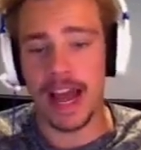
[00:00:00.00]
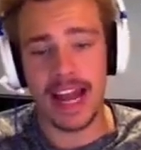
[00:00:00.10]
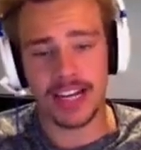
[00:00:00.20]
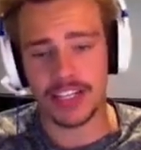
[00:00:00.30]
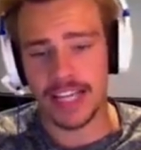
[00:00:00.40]

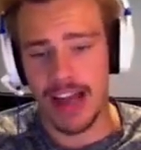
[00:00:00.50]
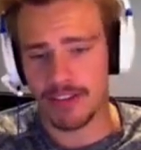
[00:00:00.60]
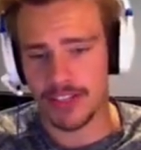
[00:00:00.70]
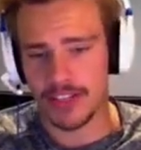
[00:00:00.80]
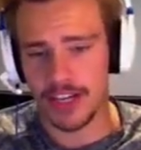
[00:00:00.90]
That actually
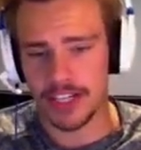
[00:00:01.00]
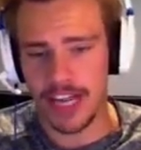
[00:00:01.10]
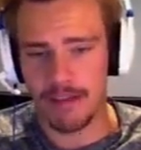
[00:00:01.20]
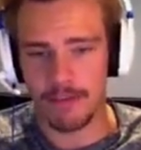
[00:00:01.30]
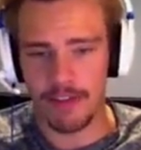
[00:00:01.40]
counts as a
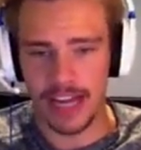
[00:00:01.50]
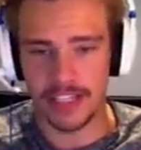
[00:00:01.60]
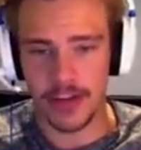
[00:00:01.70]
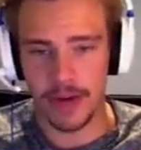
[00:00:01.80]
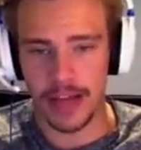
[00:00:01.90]
touchdown for
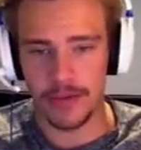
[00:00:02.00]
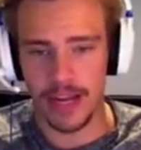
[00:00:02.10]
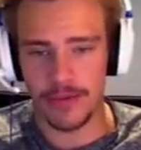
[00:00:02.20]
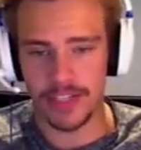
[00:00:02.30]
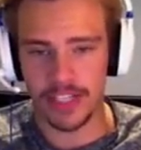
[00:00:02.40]
Vasco, by the
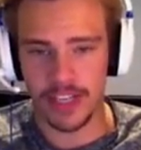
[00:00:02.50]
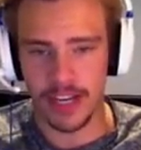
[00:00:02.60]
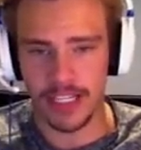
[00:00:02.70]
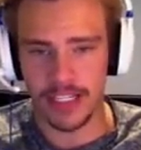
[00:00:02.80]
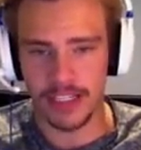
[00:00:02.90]
way, which is
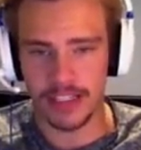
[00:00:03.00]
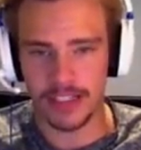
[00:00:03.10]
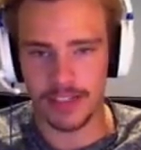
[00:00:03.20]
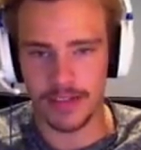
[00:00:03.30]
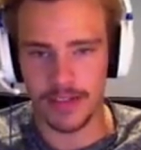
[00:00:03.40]
nice.
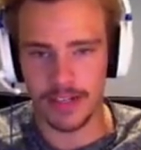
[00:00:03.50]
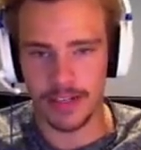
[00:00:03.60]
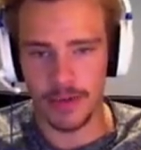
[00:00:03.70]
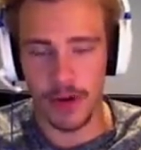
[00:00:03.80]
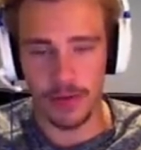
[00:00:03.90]

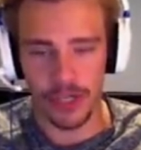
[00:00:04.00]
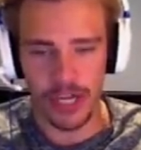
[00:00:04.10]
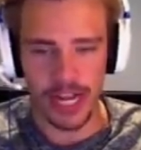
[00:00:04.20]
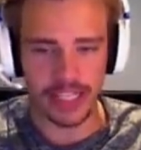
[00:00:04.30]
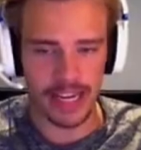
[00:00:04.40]
We
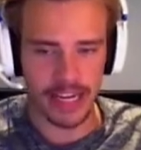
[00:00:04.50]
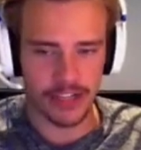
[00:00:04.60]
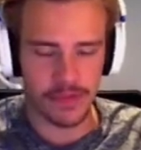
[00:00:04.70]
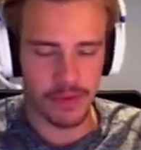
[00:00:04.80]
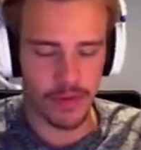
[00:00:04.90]
almost shanked that
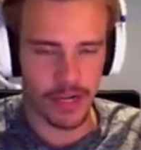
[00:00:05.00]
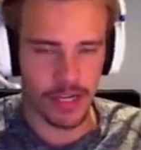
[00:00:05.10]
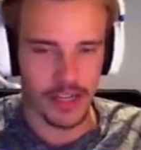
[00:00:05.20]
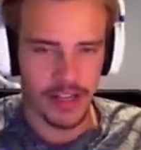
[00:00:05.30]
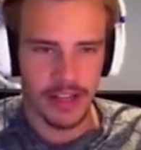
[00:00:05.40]
extra
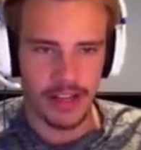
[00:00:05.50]
point.